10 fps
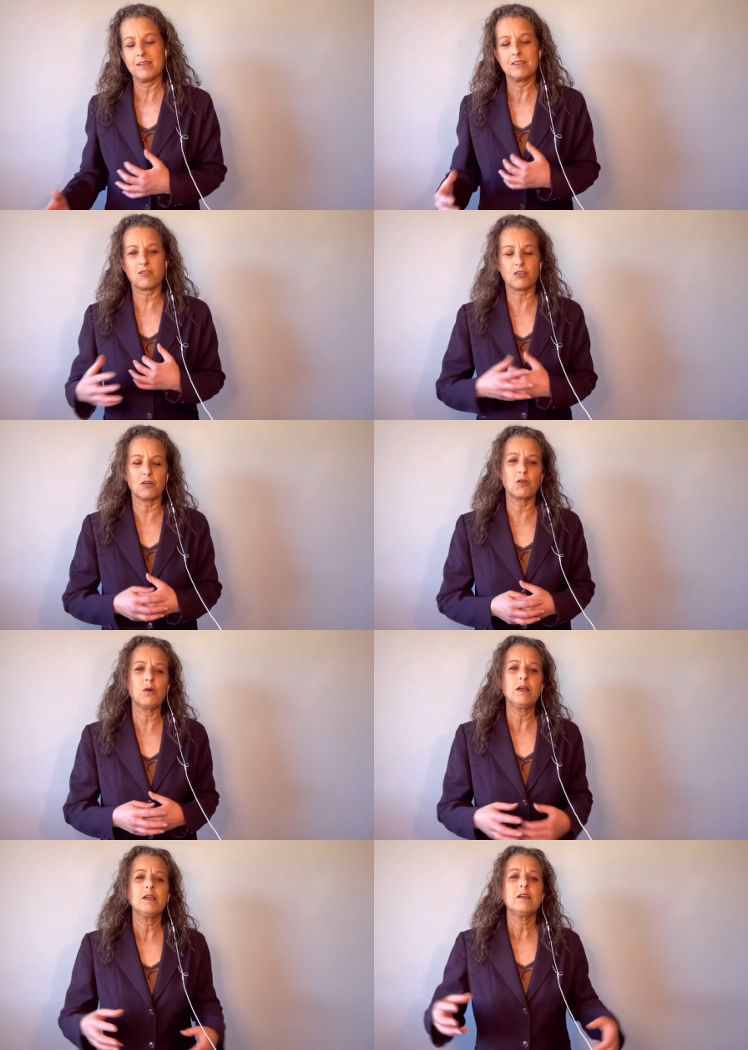So
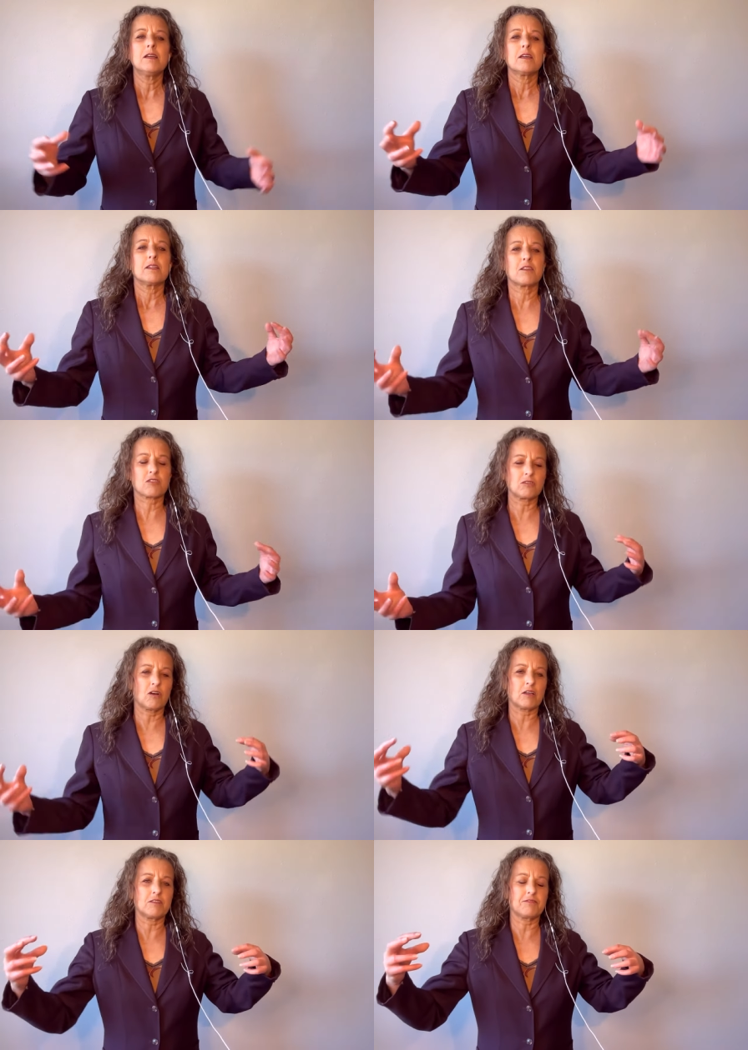there's a
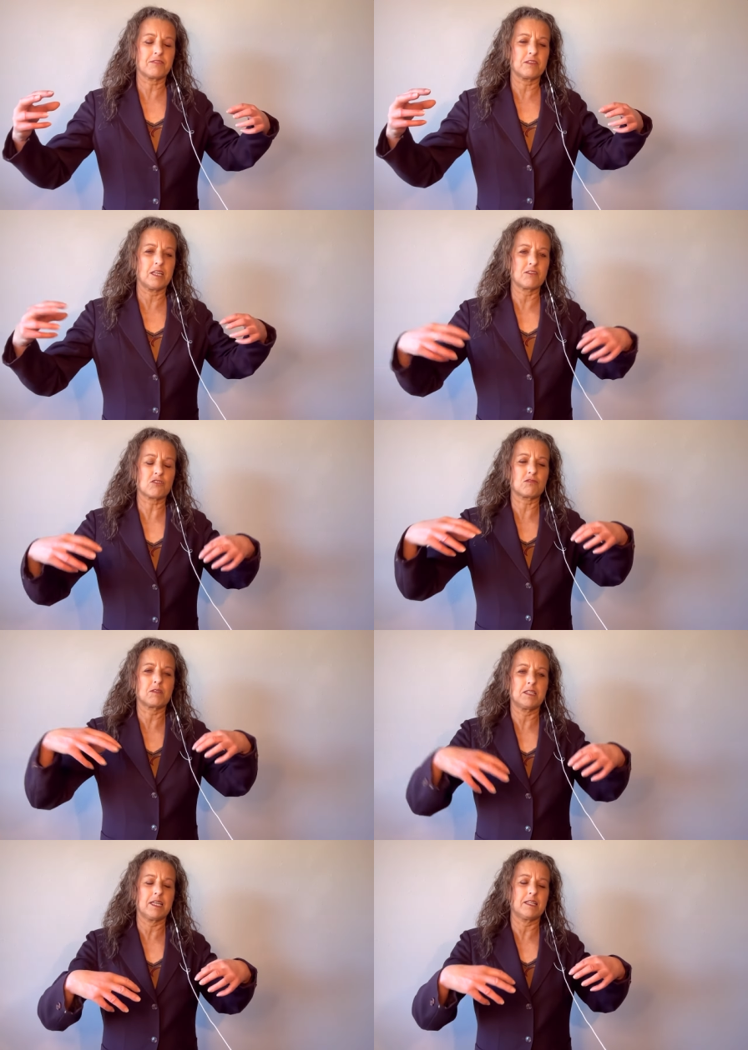lot of
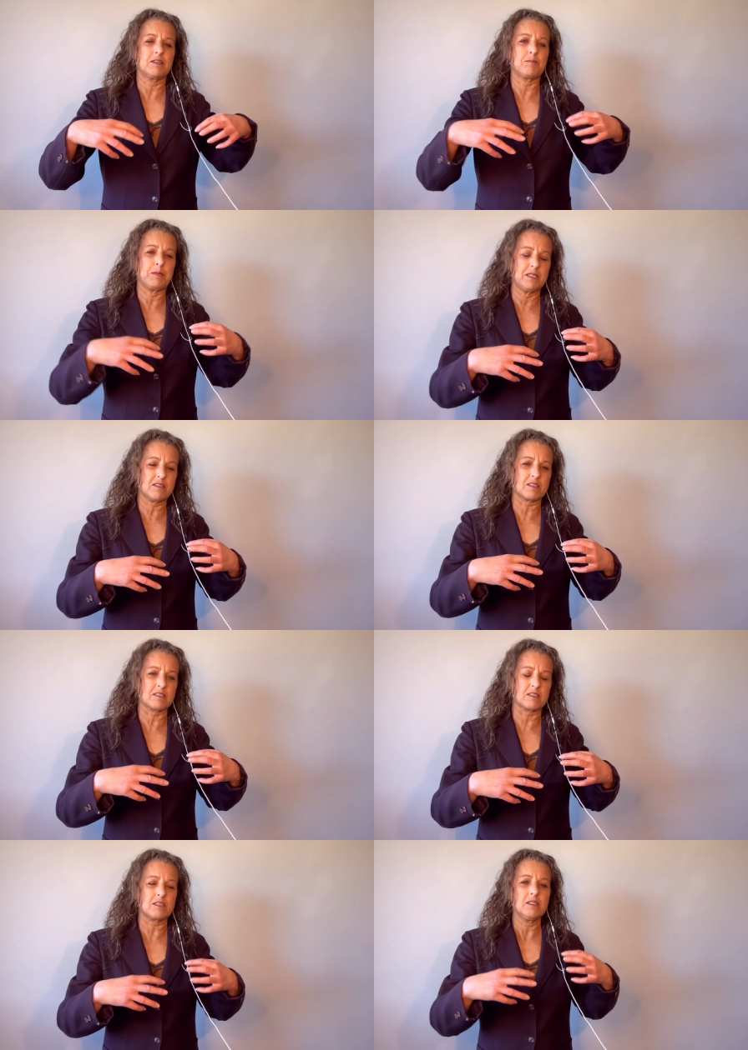interrelated
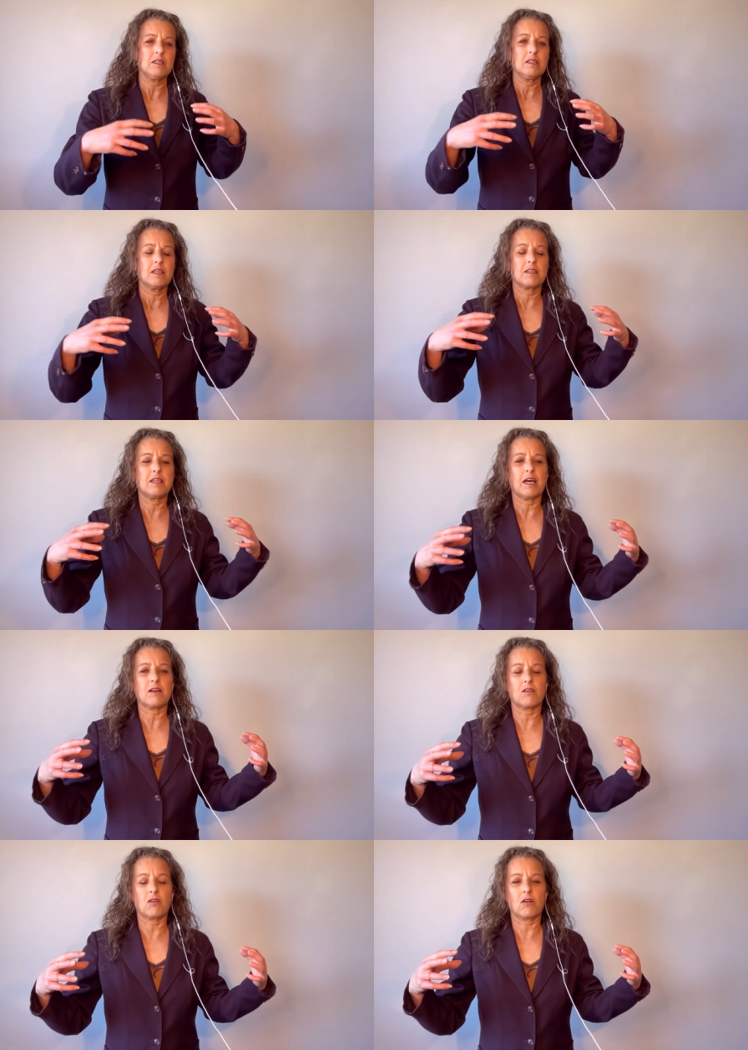pieces that
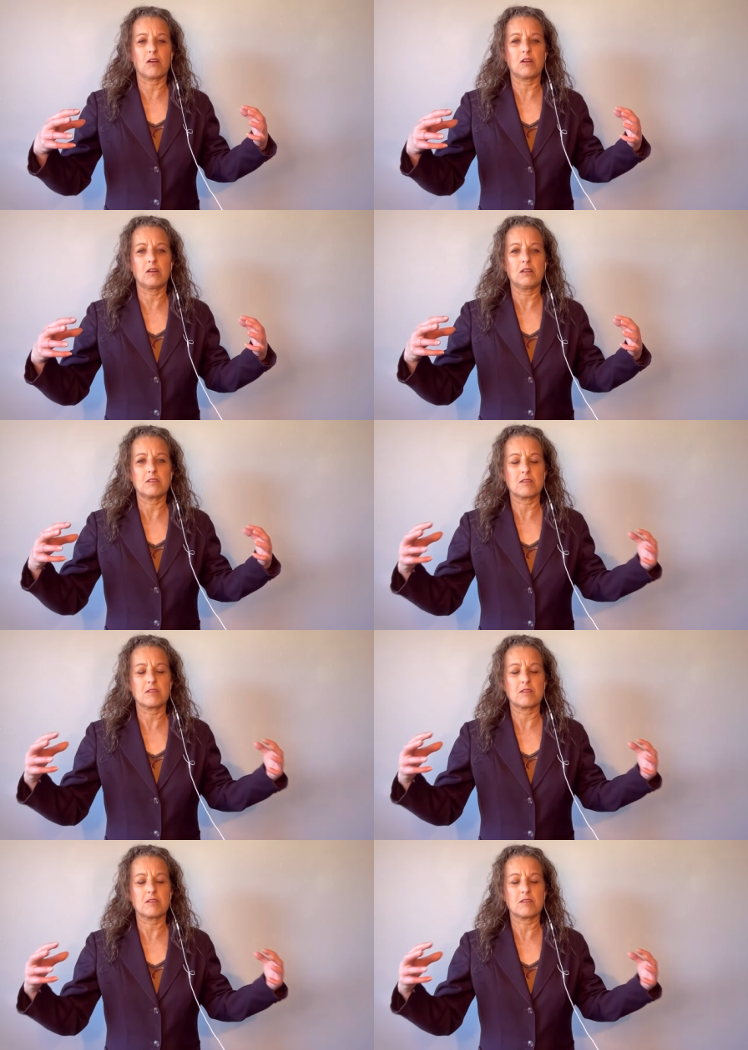are